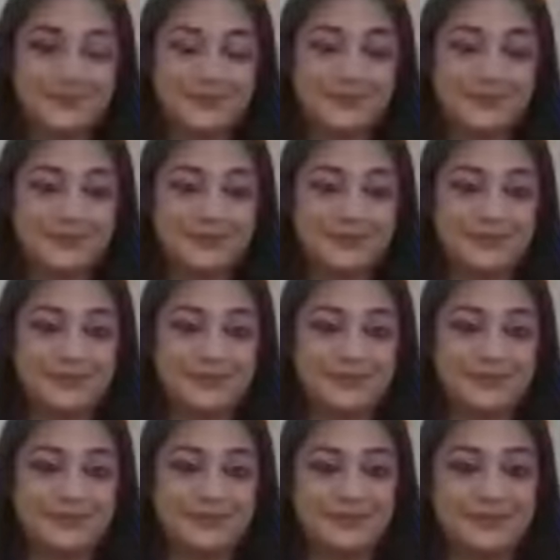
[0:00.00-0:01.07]

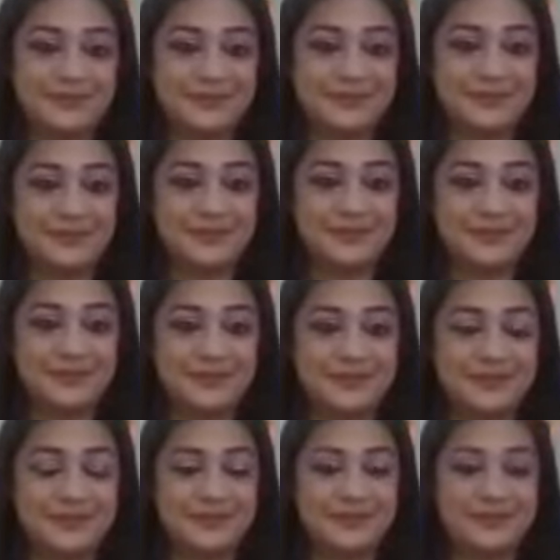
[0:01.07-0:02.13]

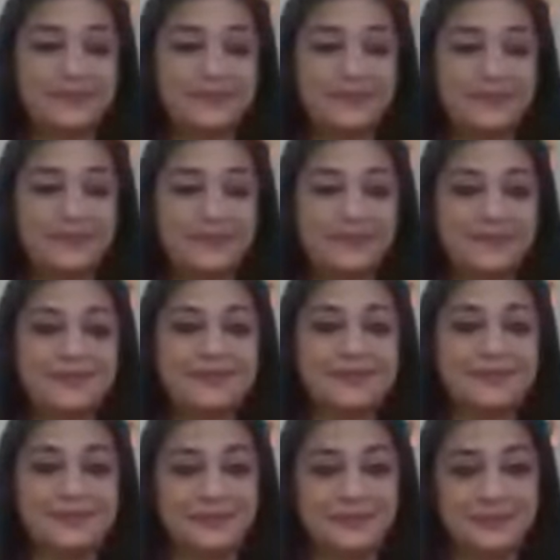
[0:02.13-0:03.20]

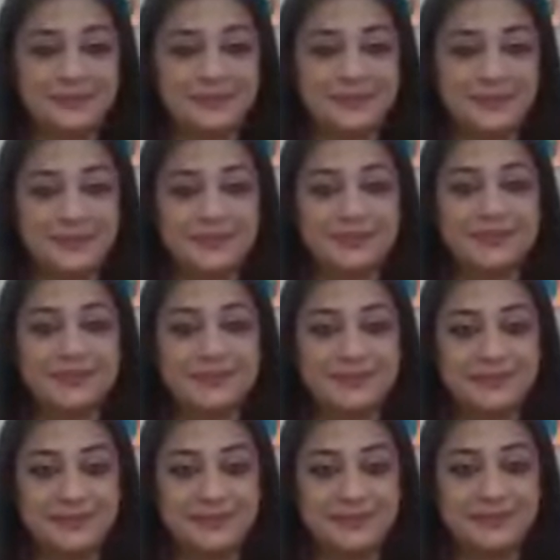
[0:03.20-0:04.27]

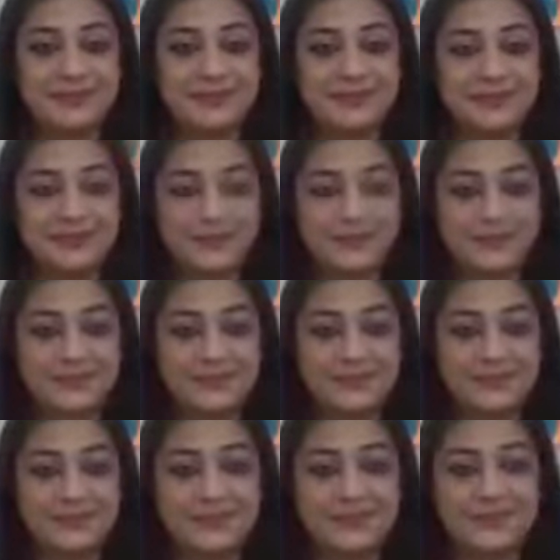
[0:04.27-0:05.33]

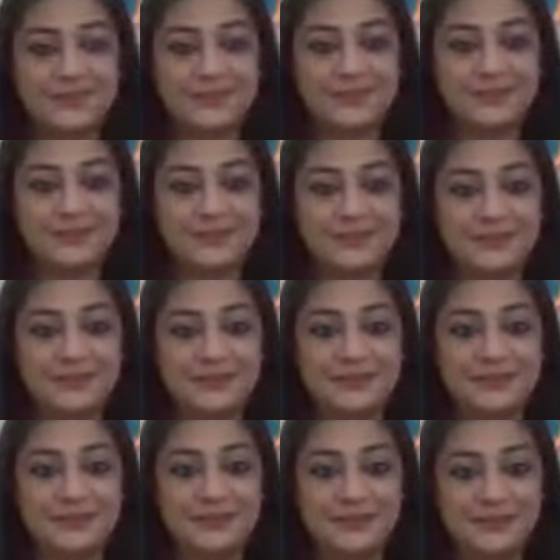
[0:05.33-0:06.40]

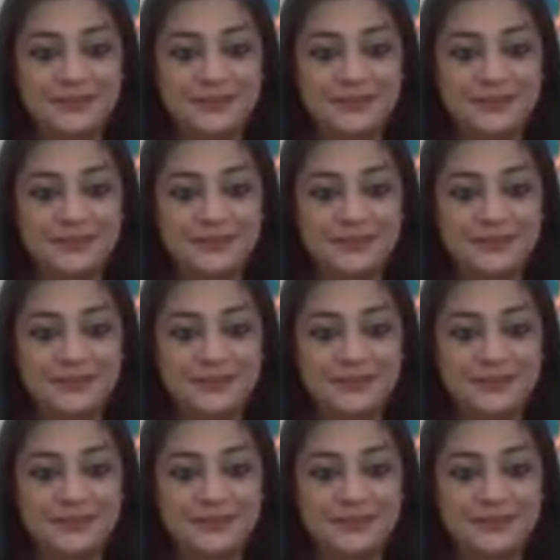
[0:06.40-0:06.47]
The person shown says nothing.